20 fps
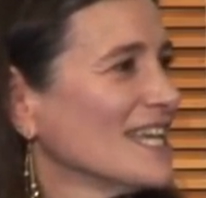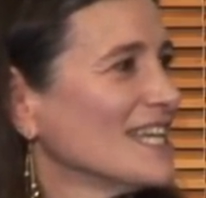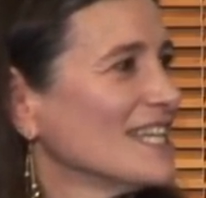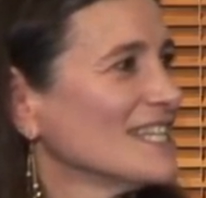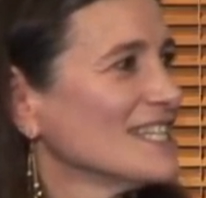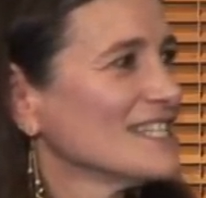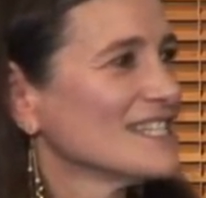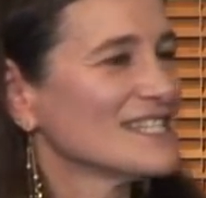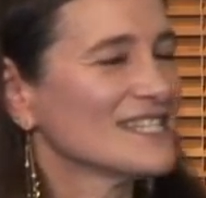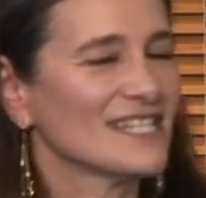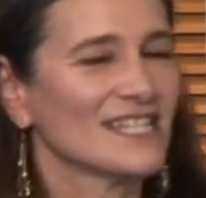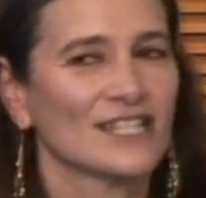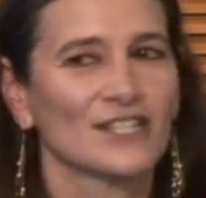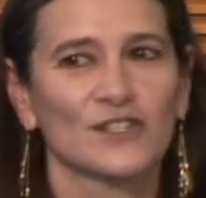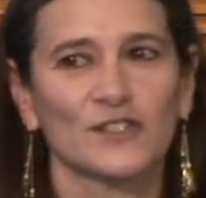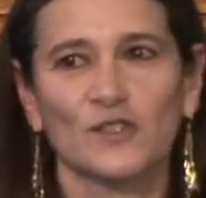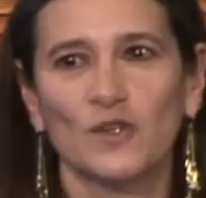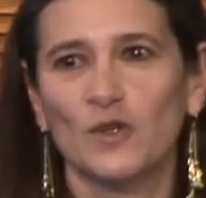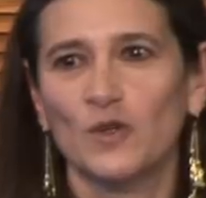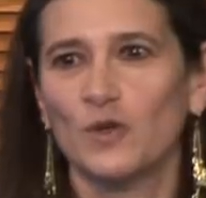is
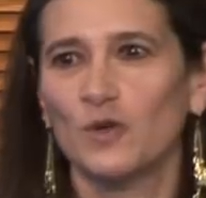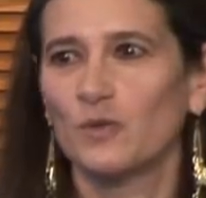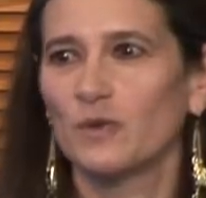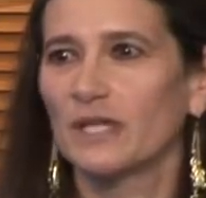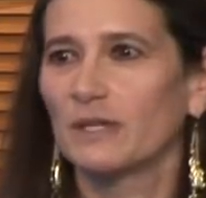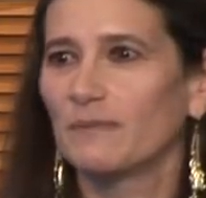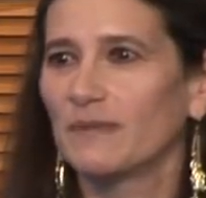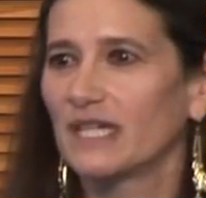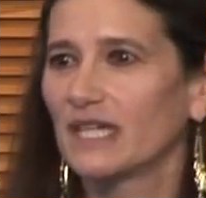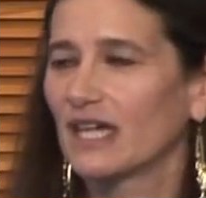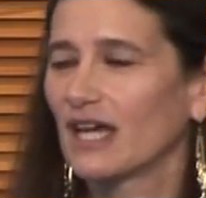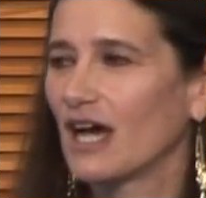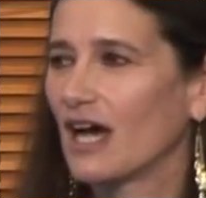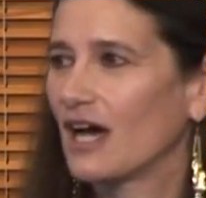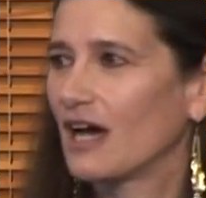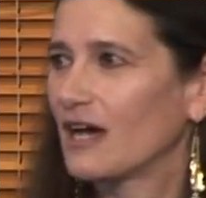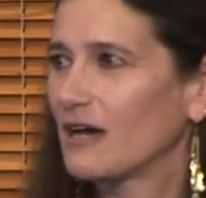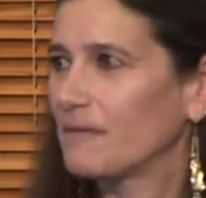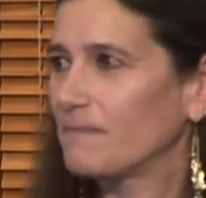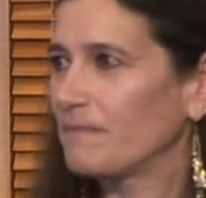it's who we
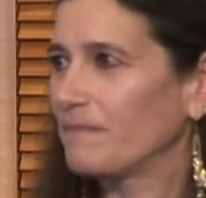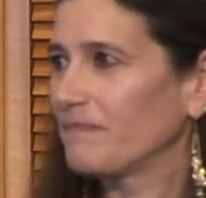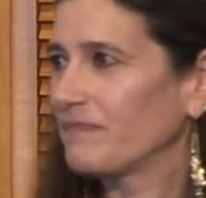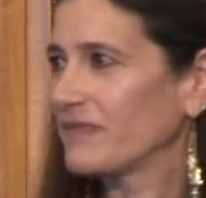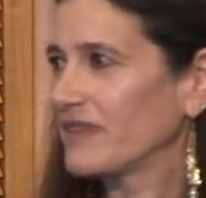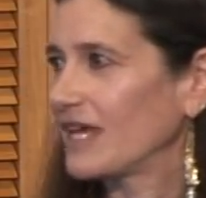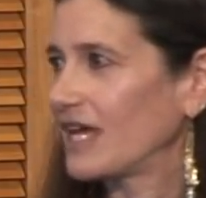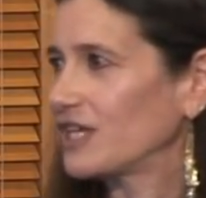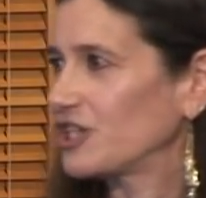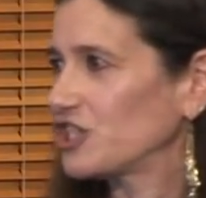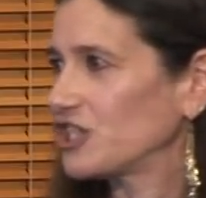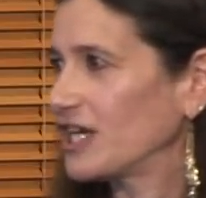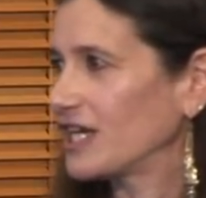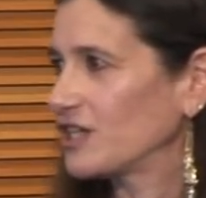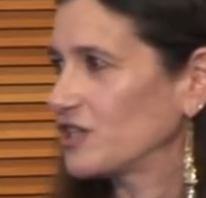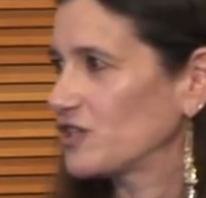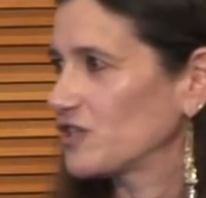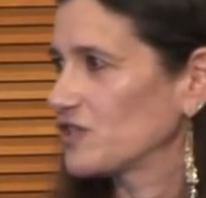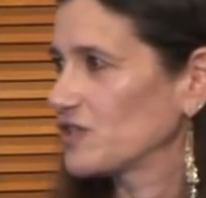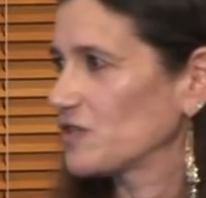become that
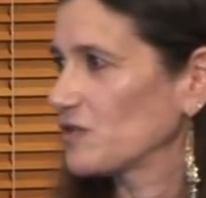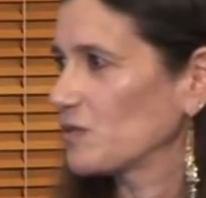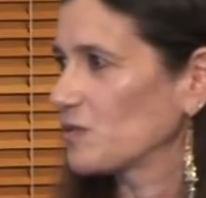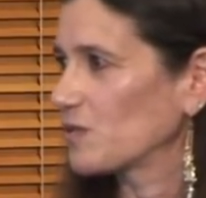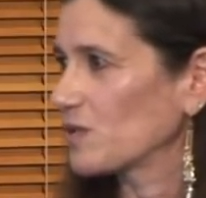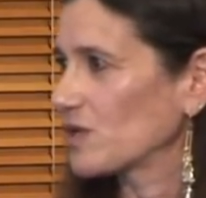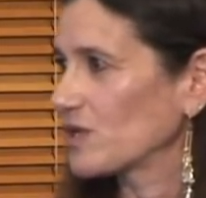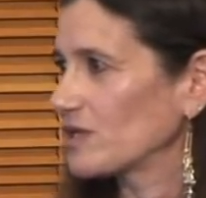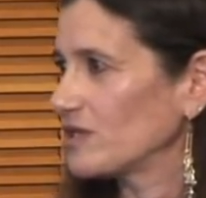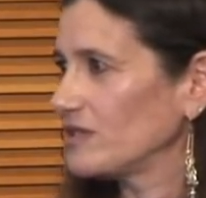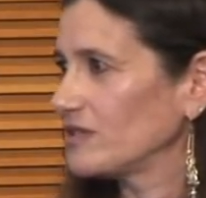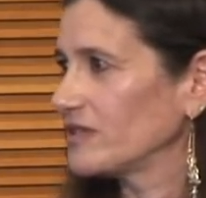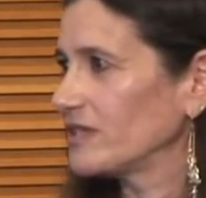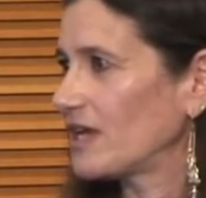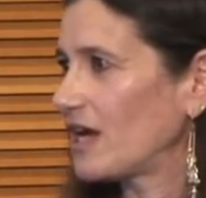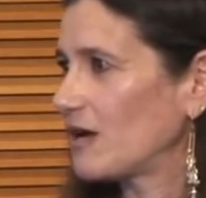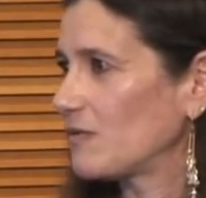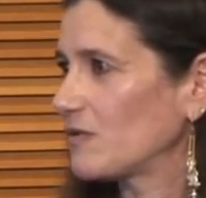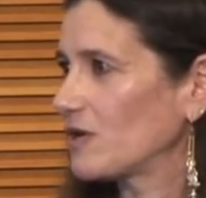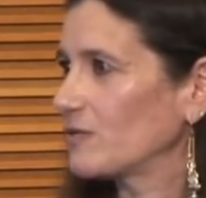changes the world,
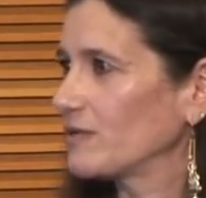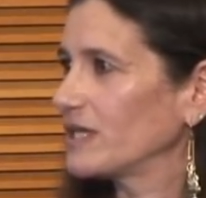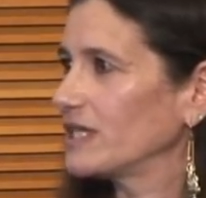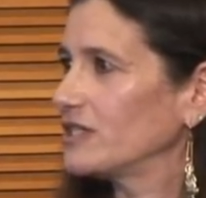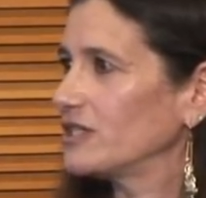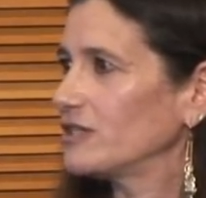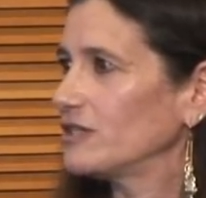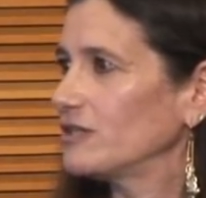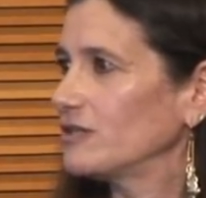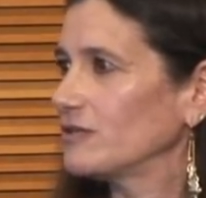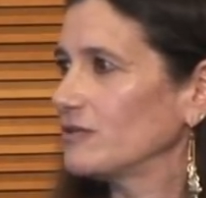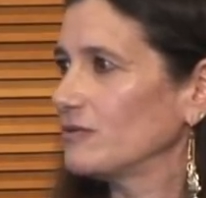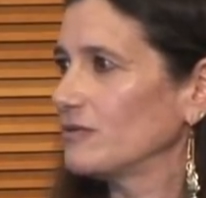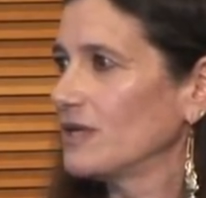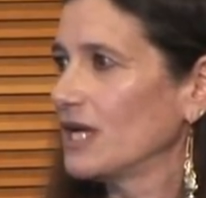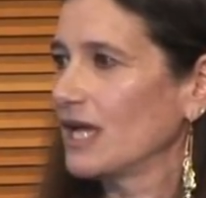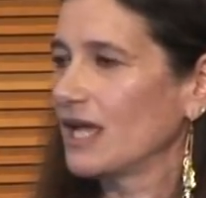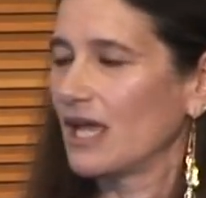not what we do.